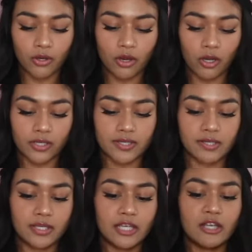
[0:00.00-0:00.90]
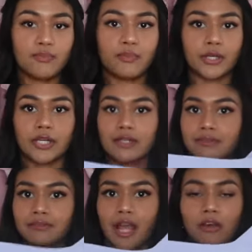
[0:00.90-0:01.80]
honestly. But
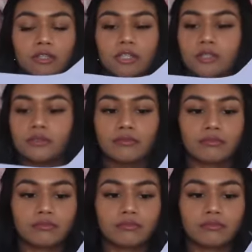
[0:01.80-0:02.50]
how cute.